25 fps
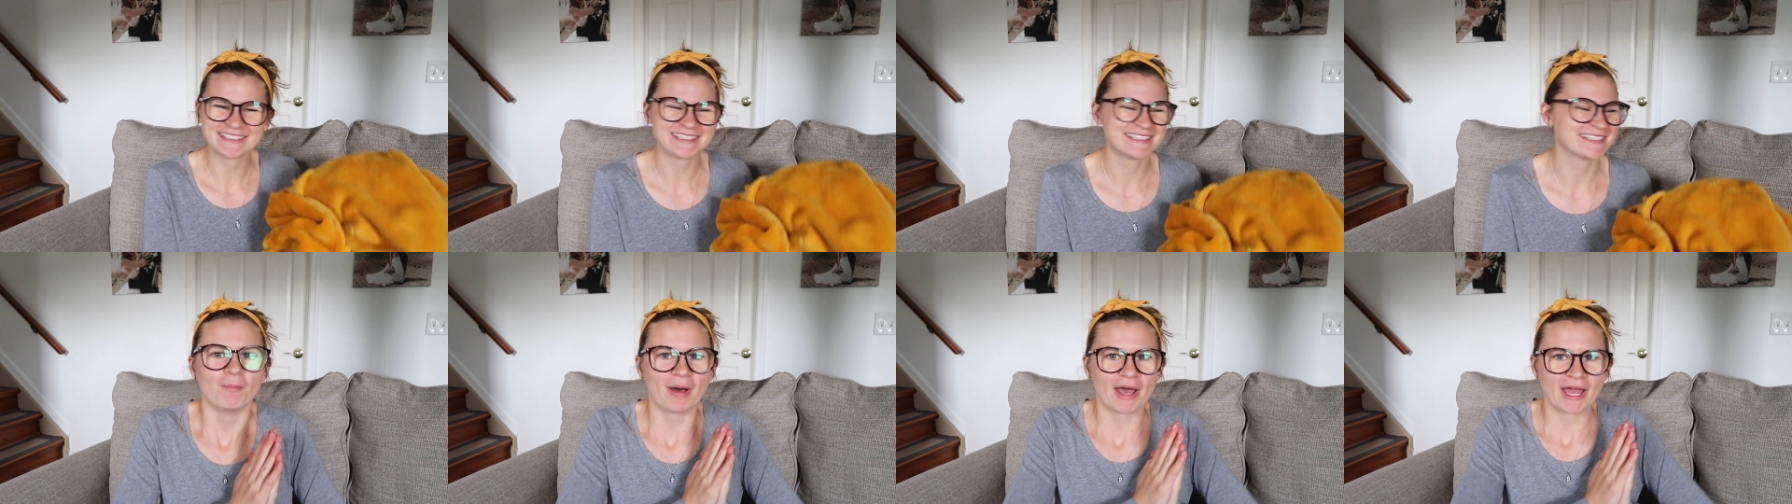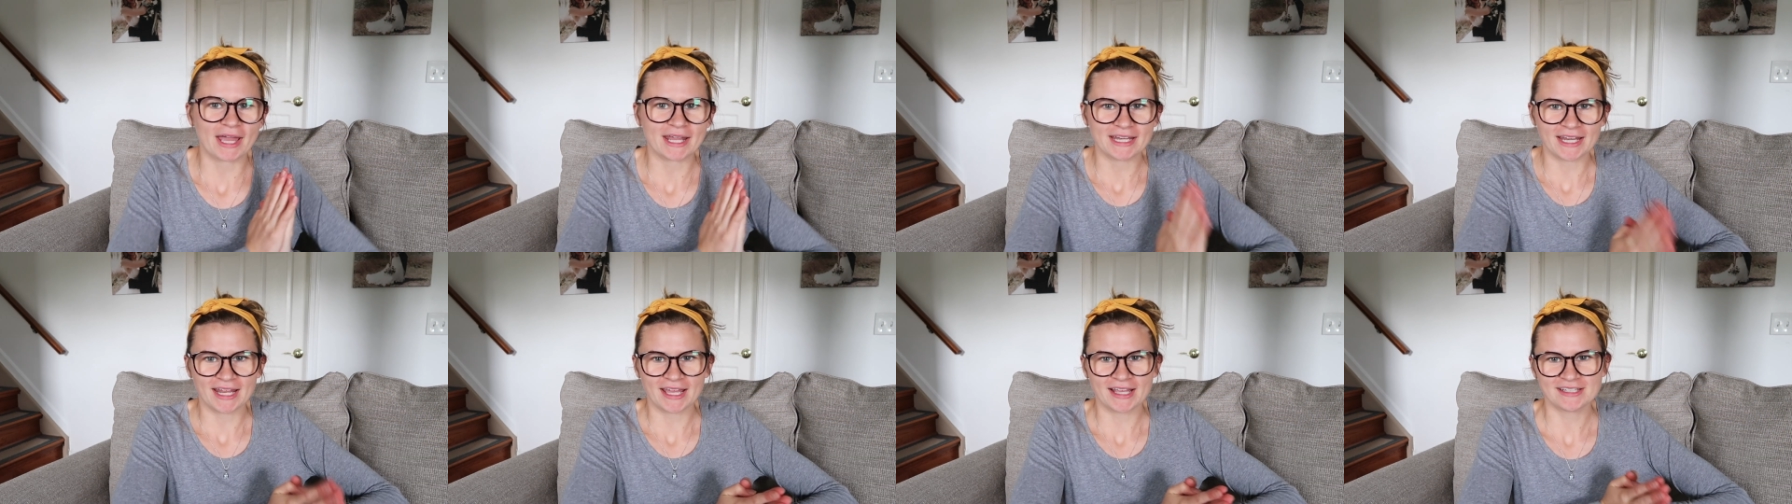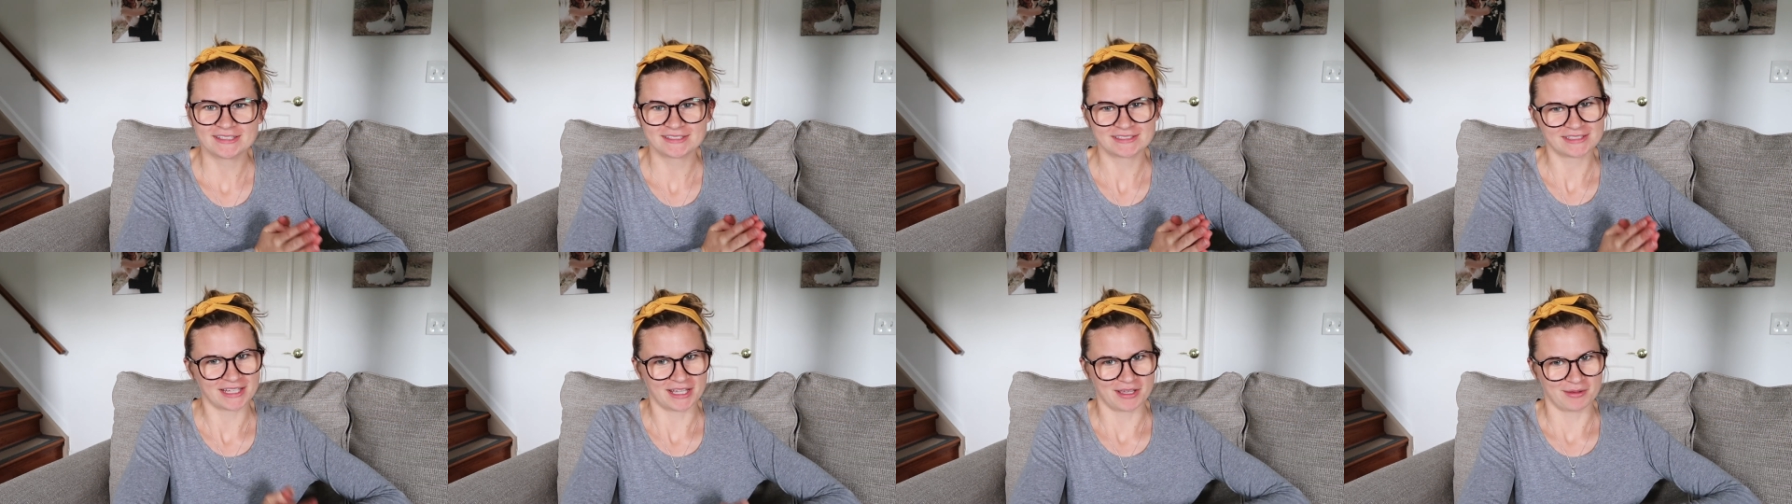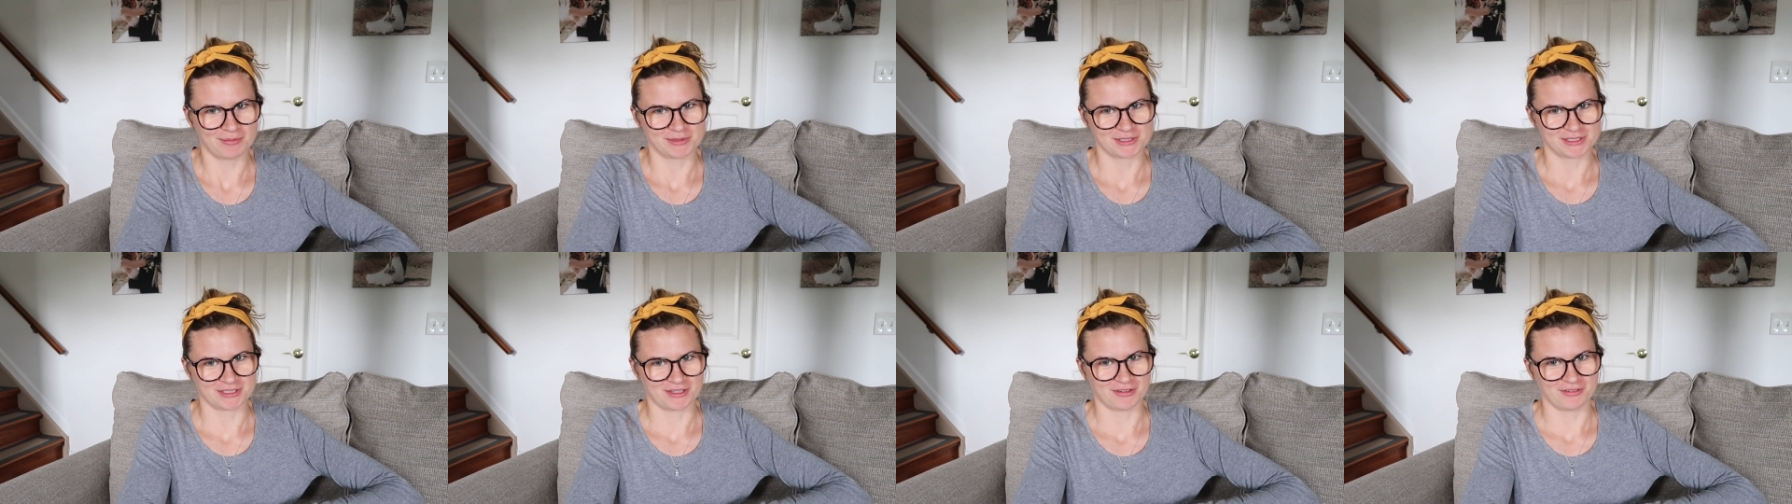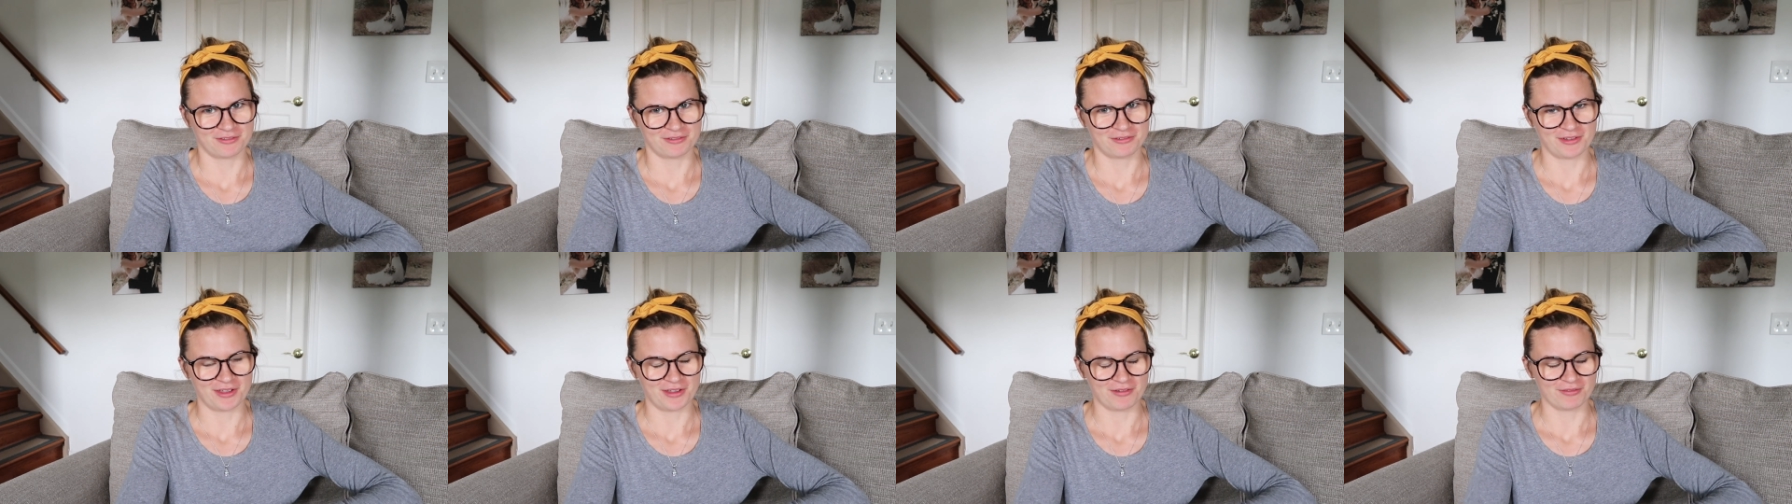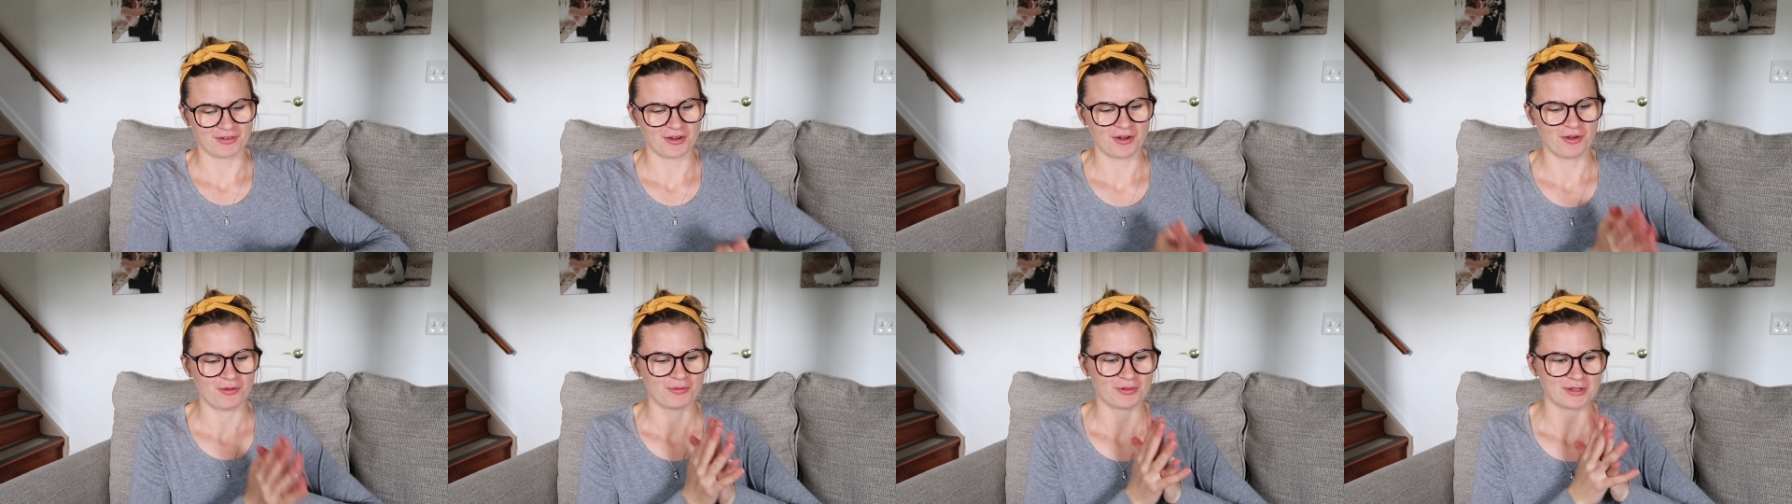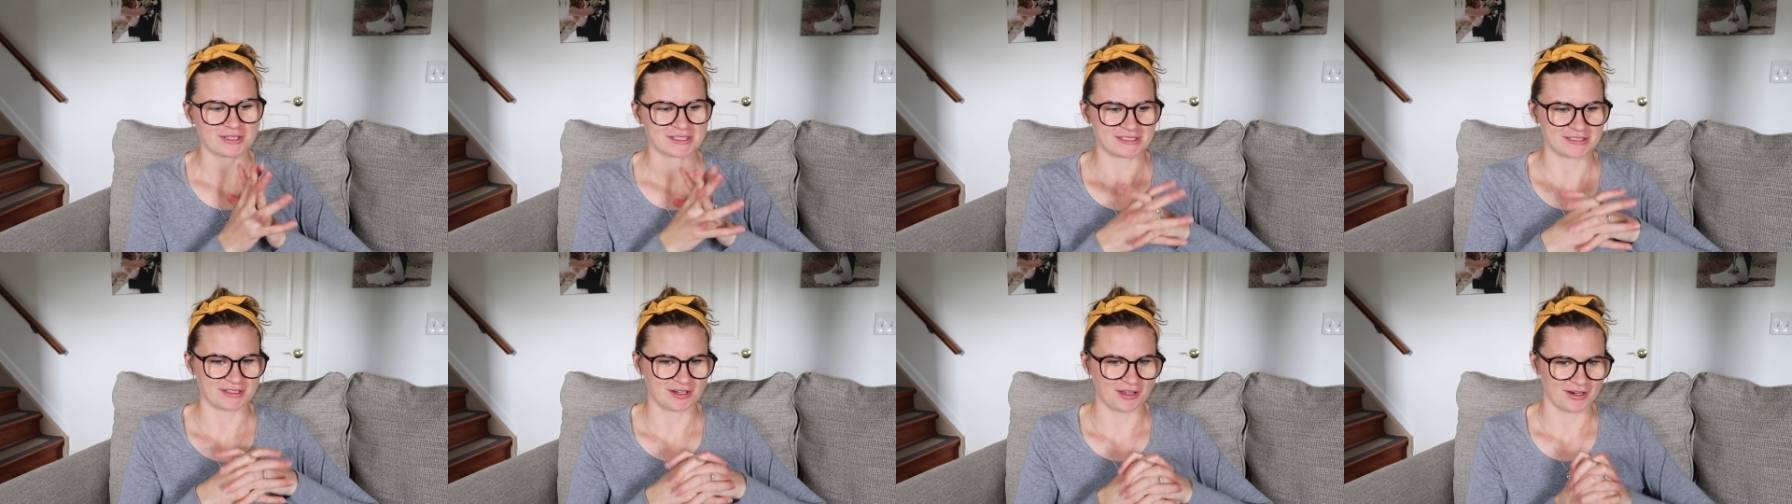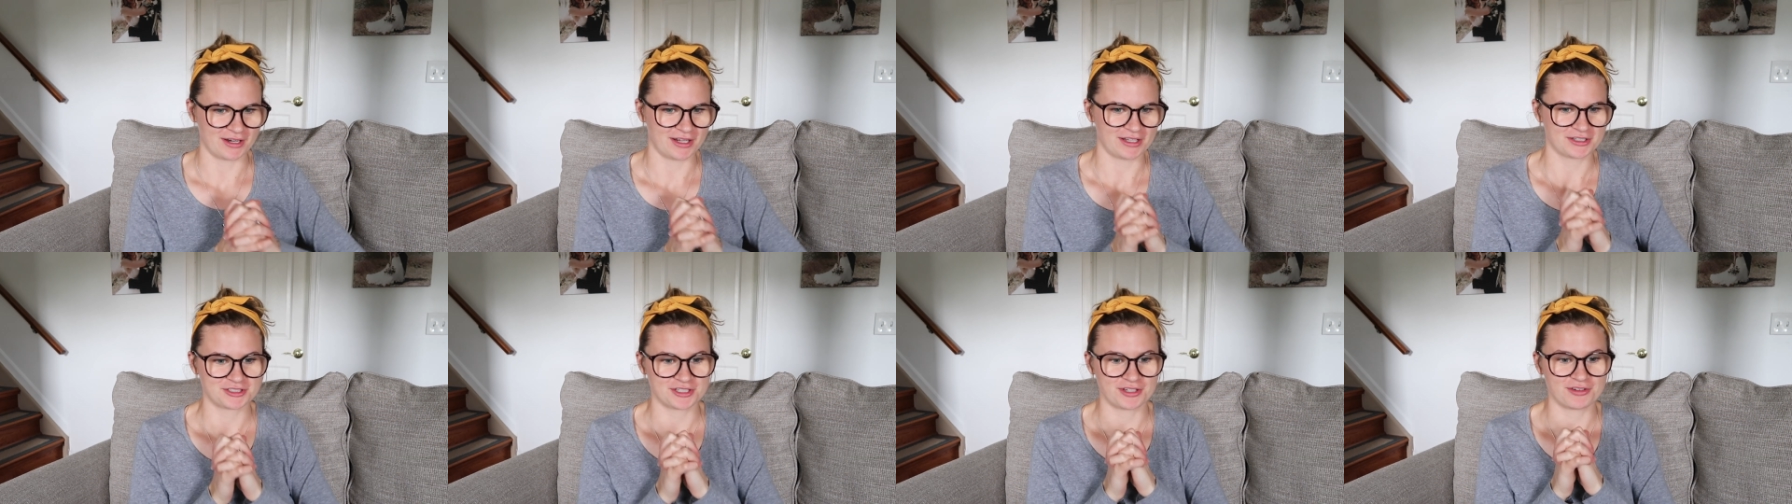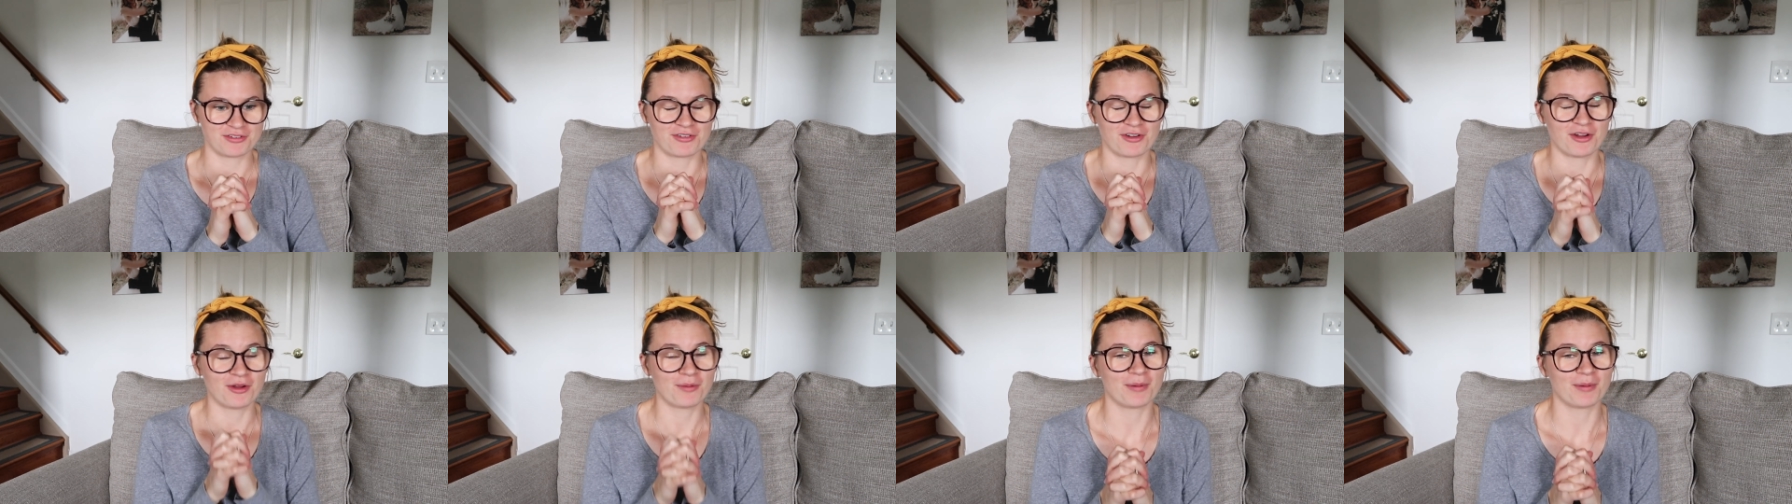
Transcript: My next Amazon favorite was not actually for